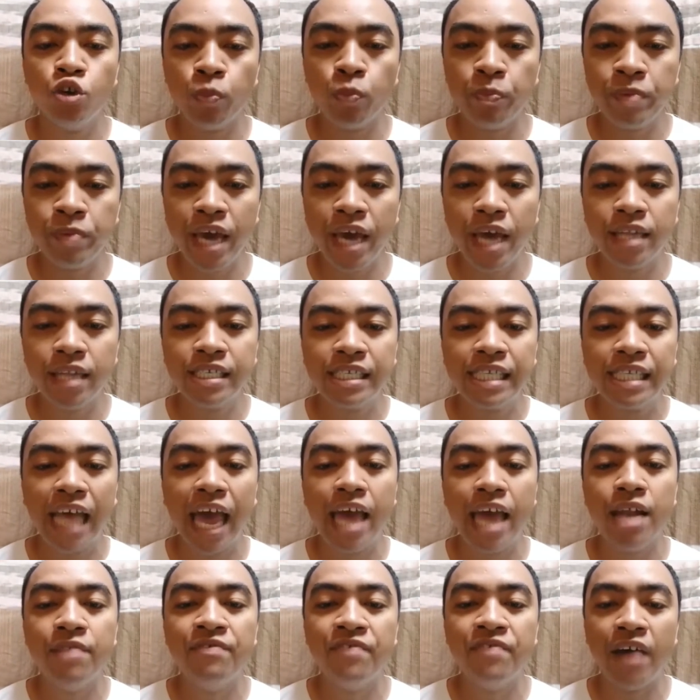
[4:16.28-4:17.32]

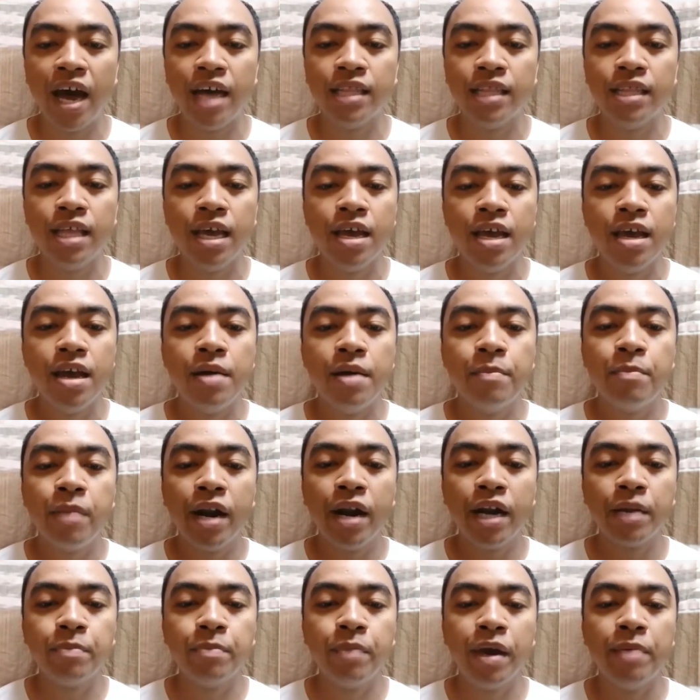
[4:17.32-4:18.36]
European-style VAT
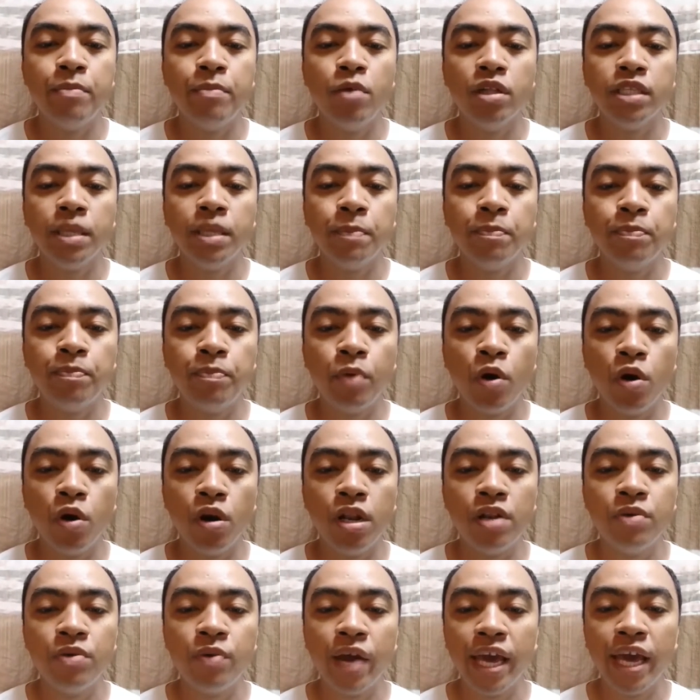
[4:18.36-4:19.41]
marked by
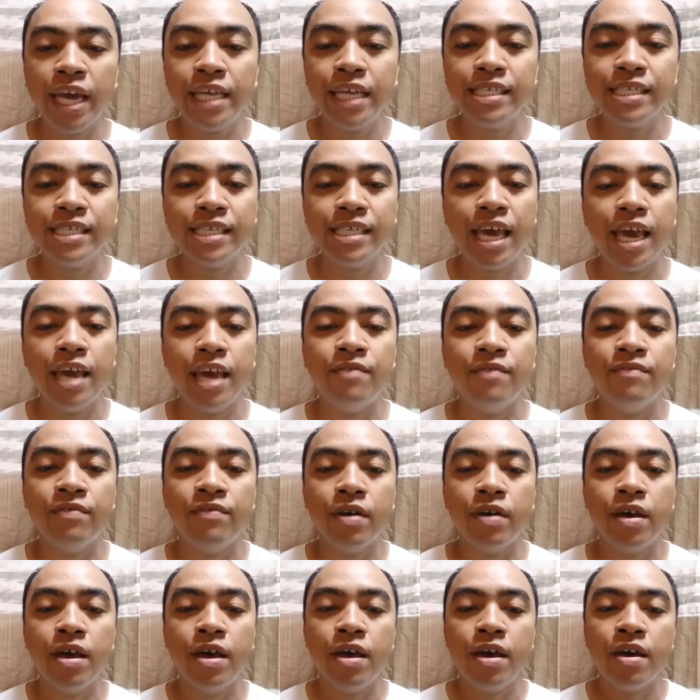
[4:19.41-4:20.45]
multiple rates
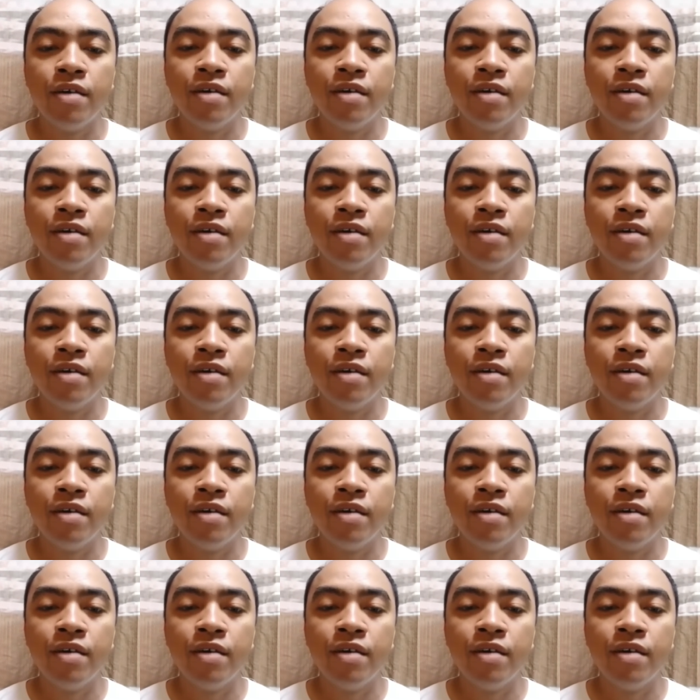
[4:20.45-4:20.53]
and